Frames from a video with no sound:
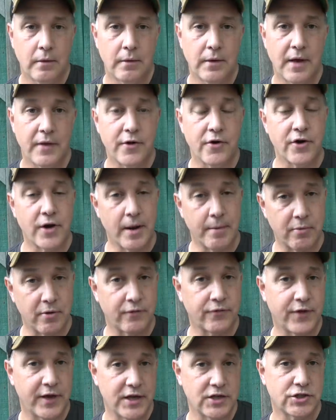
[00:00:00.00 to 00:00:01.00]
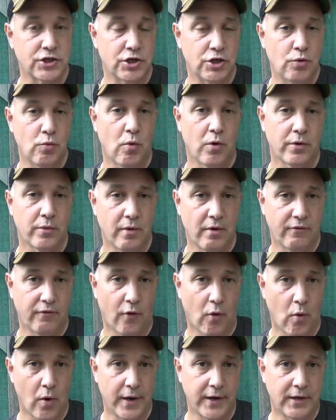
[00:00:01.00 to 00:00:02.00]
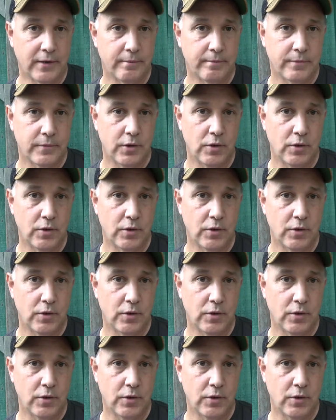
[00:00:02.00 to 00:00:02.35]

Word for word: Now, there are a number of things that you want to avoid.